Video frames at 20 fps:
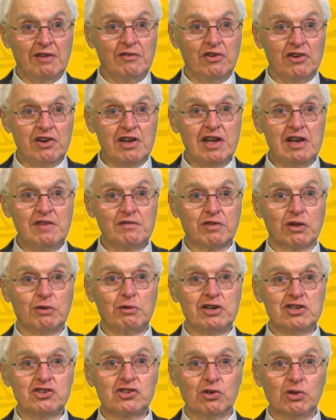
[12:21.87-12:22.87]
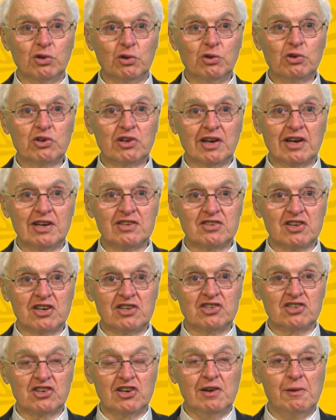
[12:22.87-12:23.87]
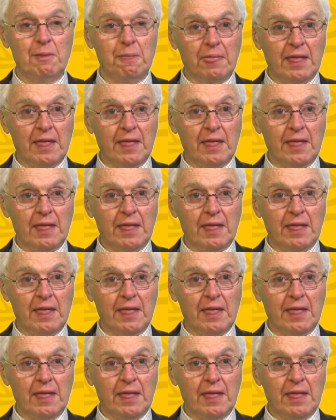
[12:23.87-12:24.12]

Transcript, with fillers: very influential organisation